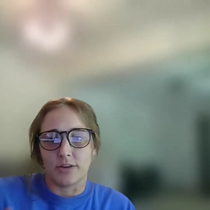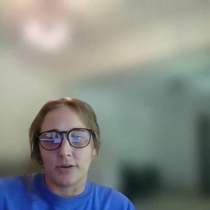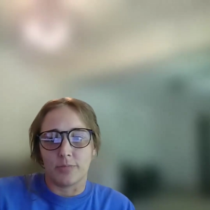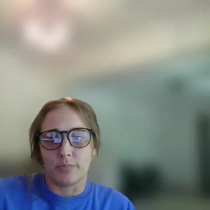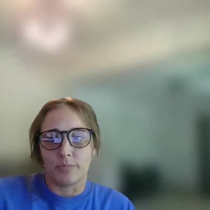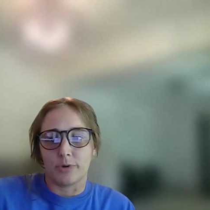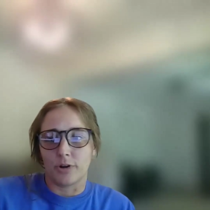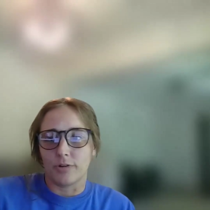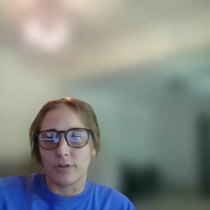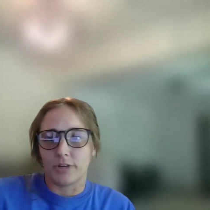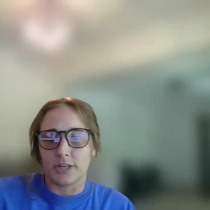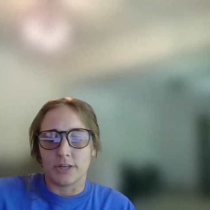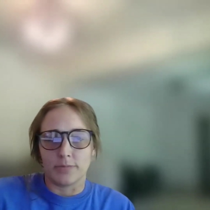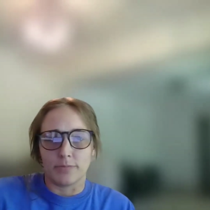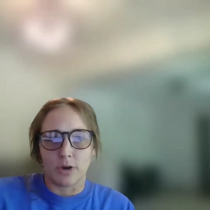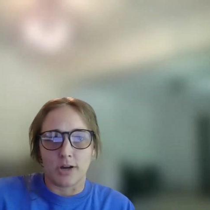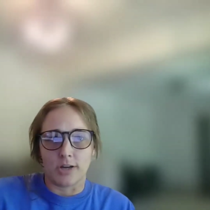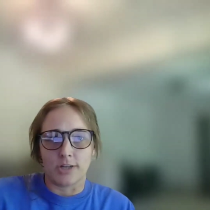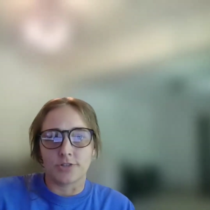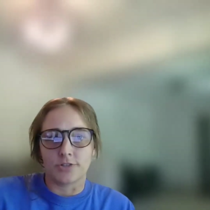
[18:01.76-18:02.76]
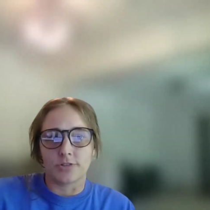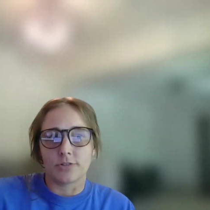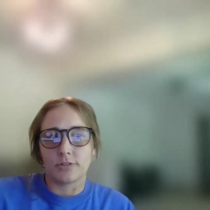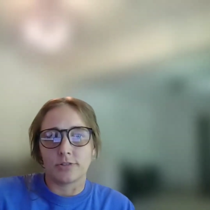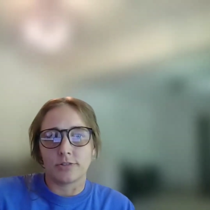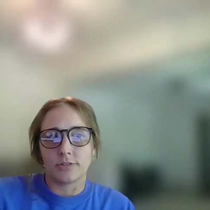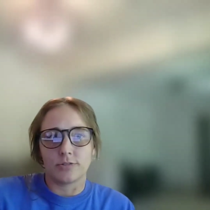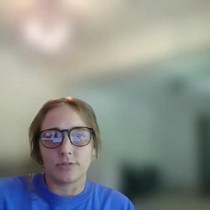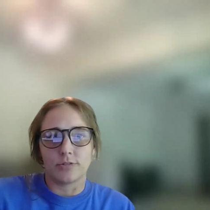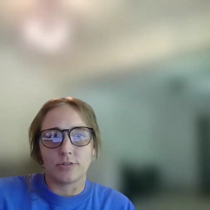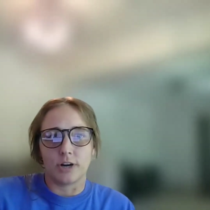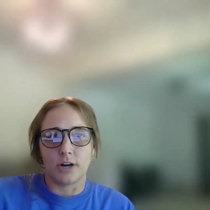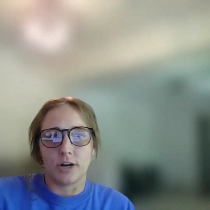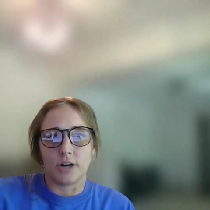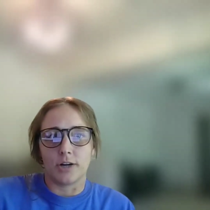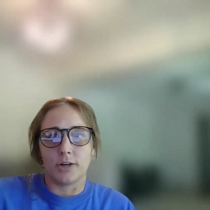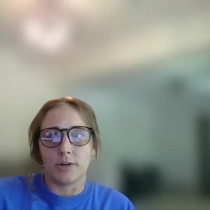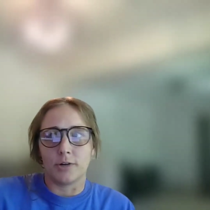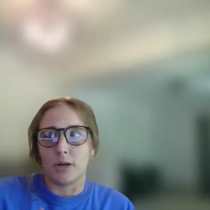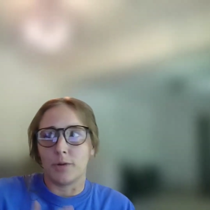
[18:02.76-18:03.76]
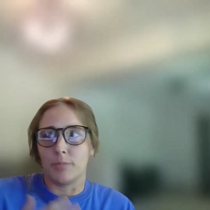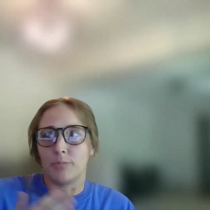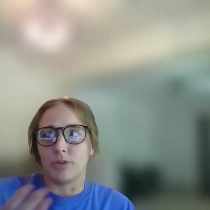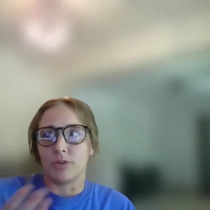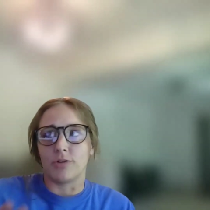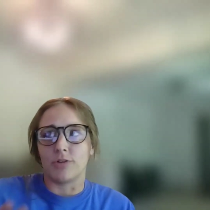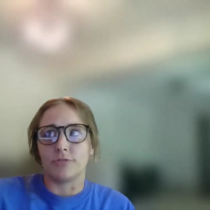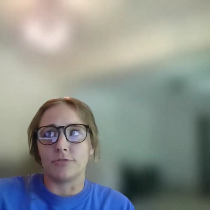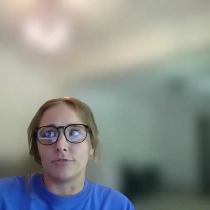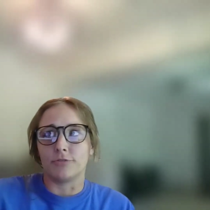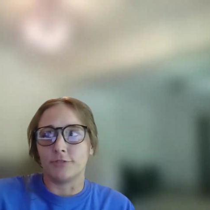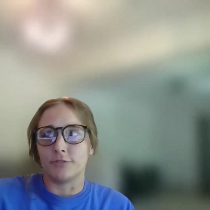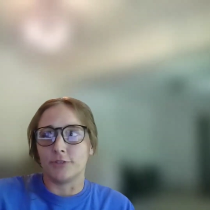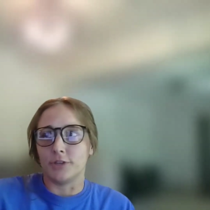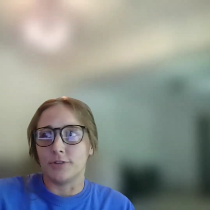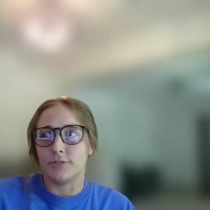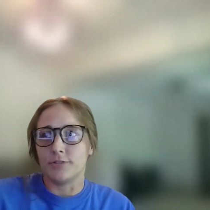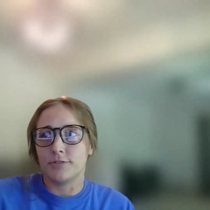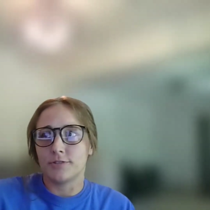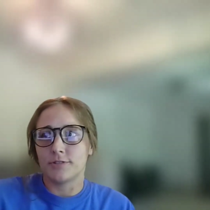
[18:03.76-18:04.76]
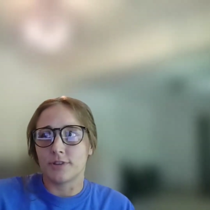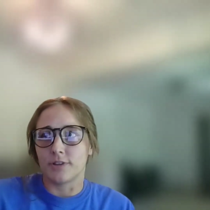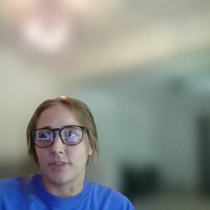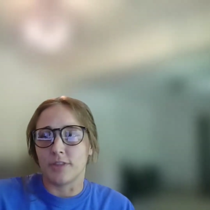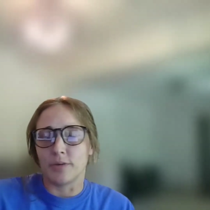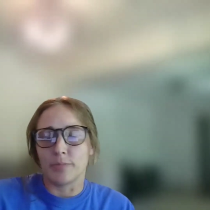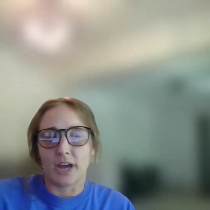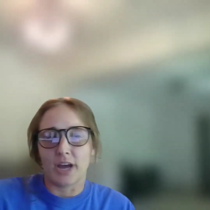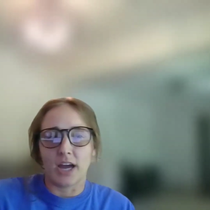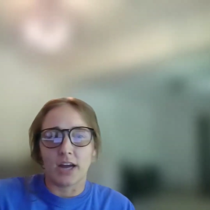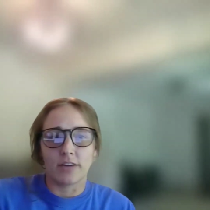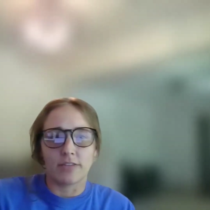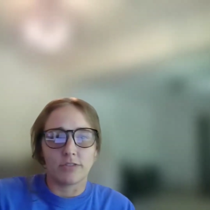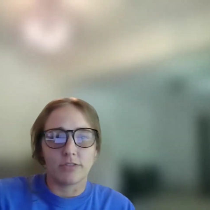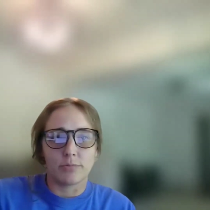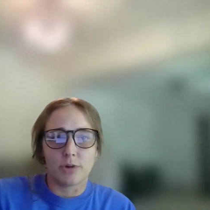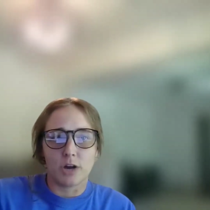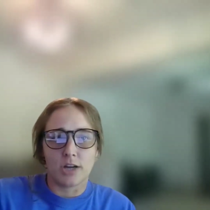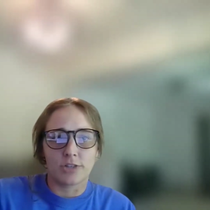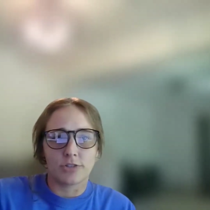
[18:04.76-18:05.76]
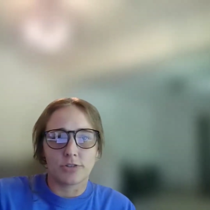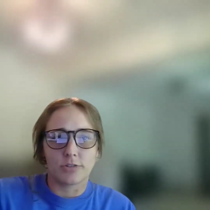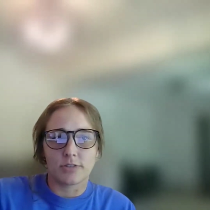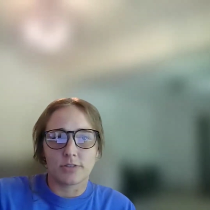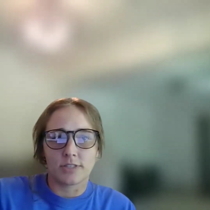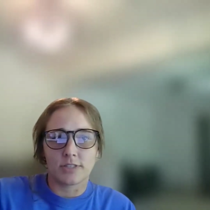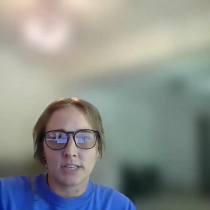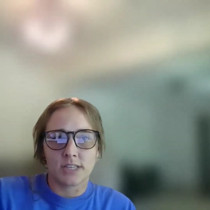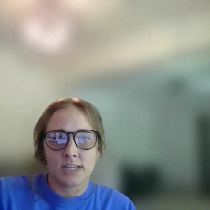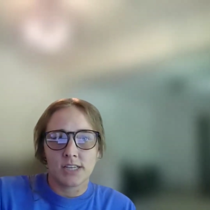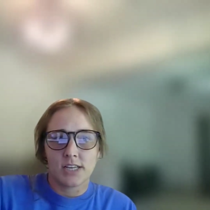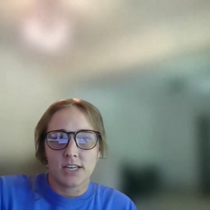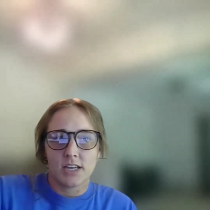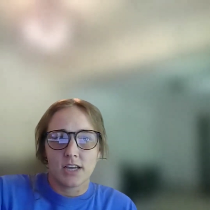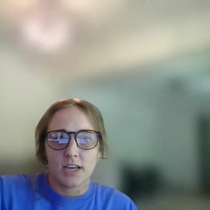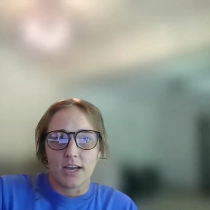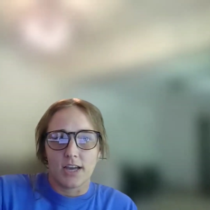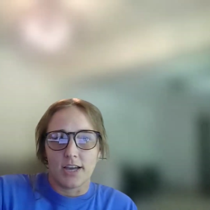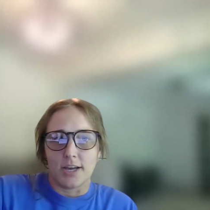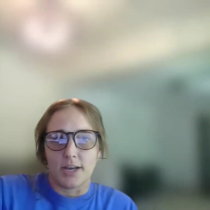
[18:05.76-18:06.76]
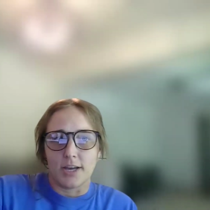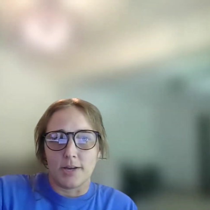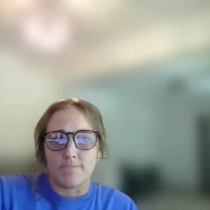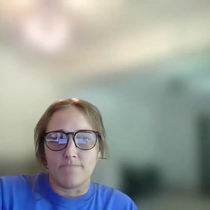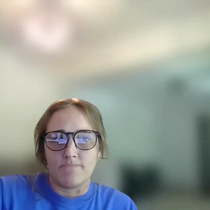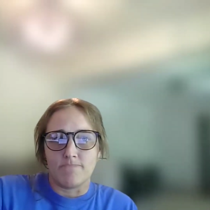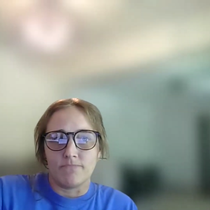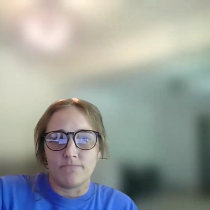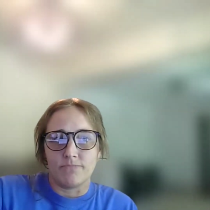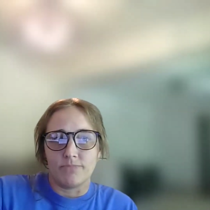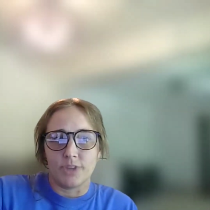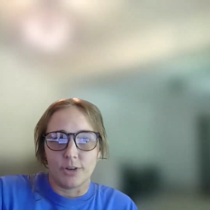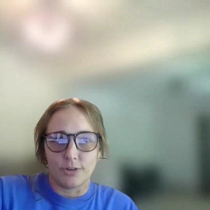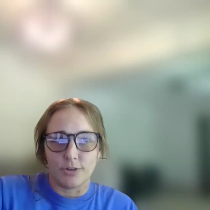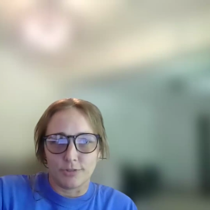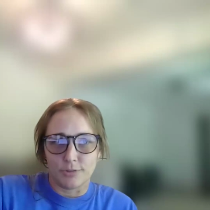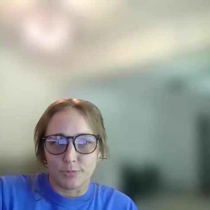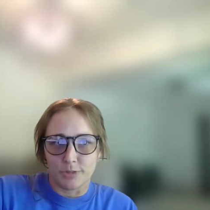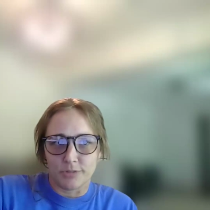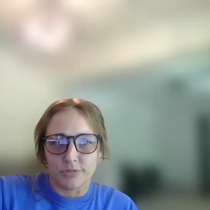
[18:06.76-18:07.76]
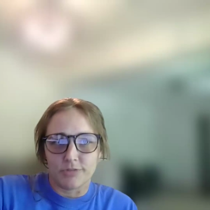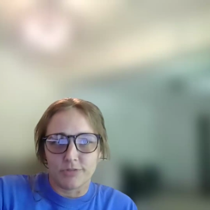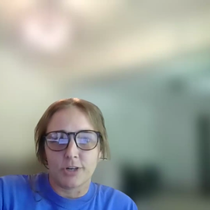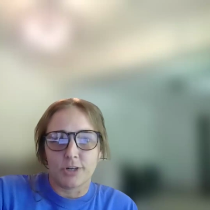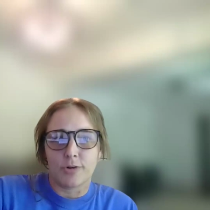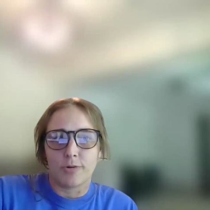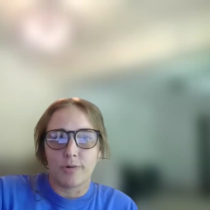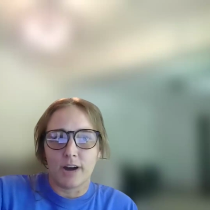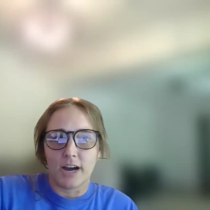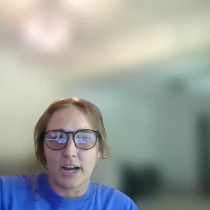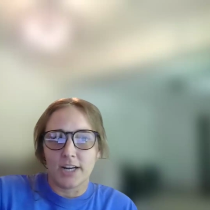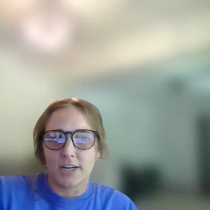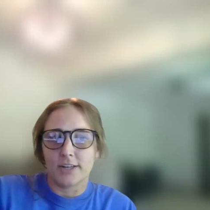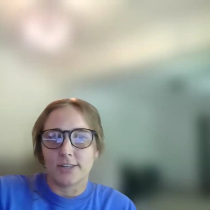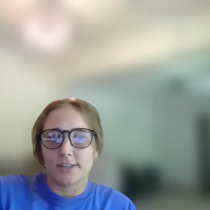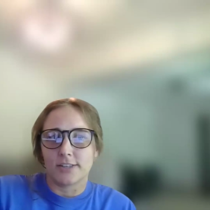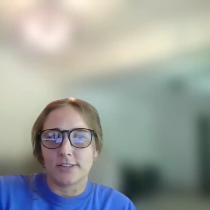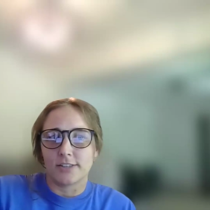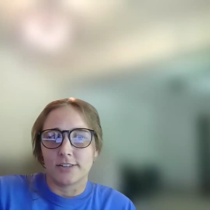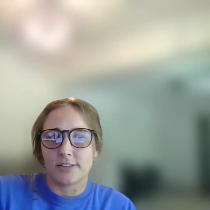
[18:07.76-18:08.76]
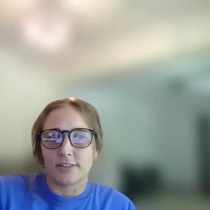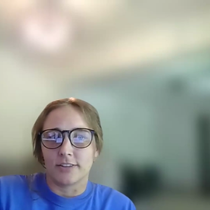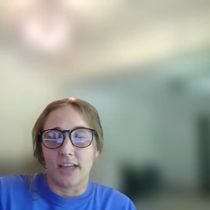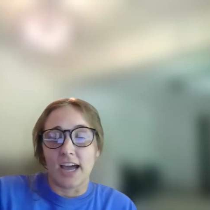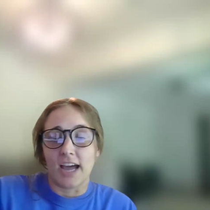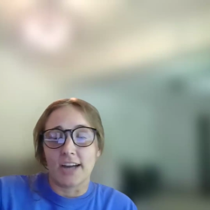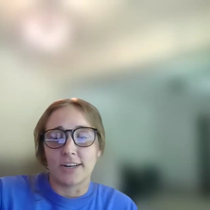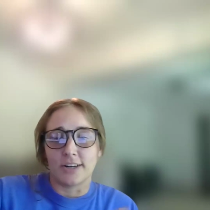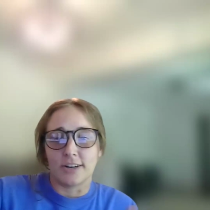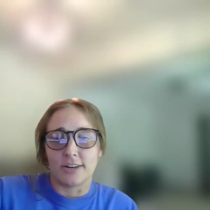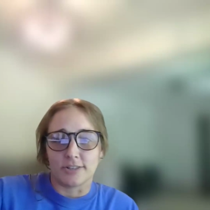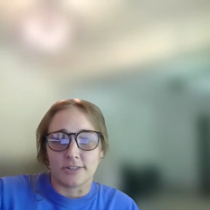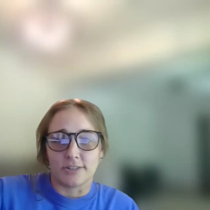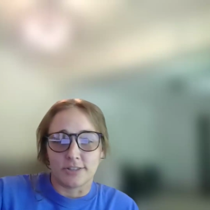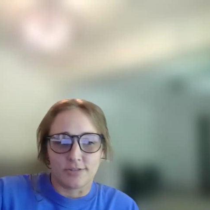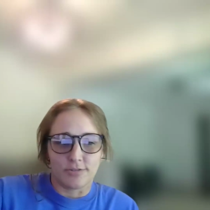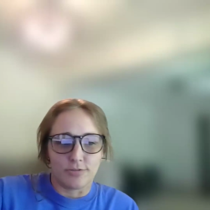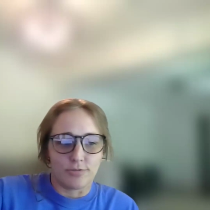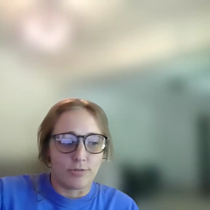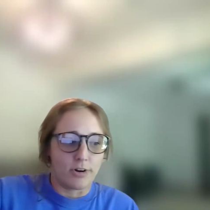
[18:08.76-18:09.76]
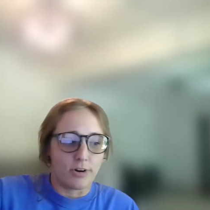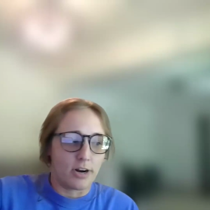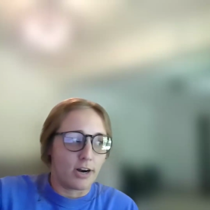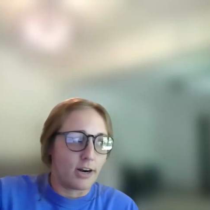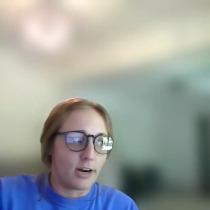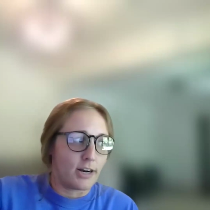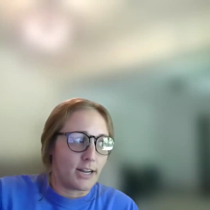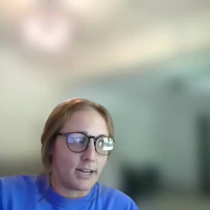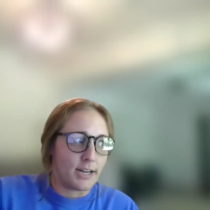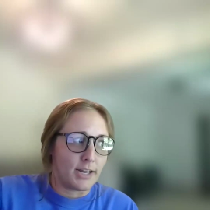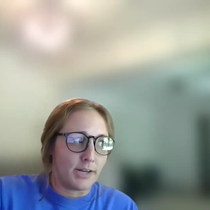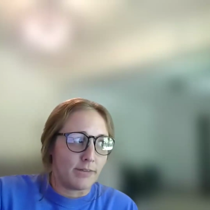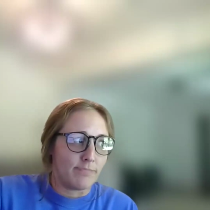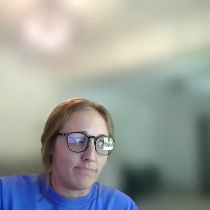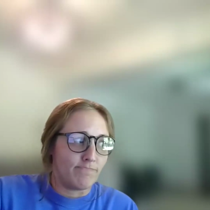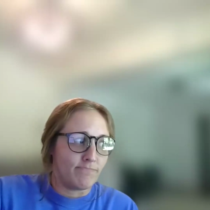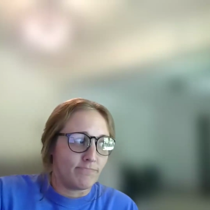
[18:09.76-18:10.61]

with a broken module or a blown fuse on the back of the modules, those will require ladders or